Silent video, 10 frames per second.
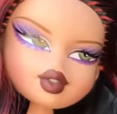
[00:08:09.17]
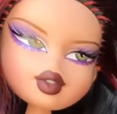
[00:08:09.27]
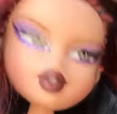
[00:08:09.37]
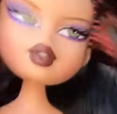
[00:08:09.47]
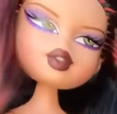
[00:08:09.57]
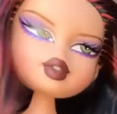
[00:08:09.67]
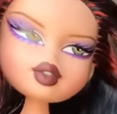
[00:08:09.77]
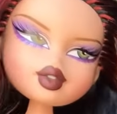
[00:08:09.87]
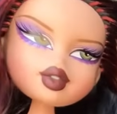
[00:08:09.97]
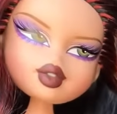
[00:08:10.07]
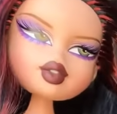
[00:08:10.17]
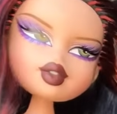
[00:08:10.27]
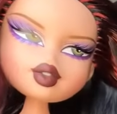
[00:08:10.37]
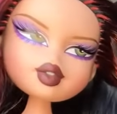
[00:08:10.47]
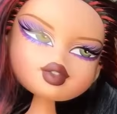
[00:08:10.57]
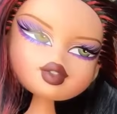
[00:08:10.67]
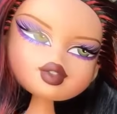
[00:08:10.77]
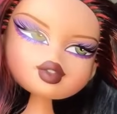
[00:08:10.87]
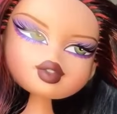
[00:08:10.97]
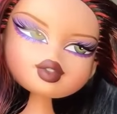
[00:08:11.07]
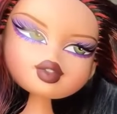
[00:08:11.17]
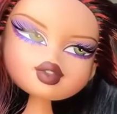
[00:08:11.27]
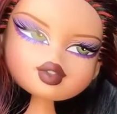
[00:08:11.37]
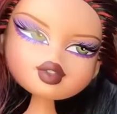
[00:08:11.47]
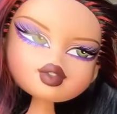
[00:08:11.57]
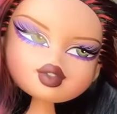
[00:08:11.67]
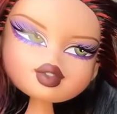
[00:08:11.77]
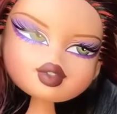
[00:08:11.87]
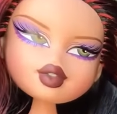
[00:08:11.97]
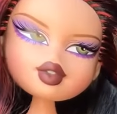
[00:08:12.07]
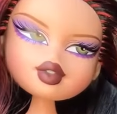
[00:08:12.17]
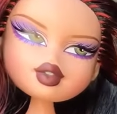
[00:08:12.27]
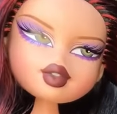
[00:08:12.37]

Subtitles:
fortitude will be severely tested.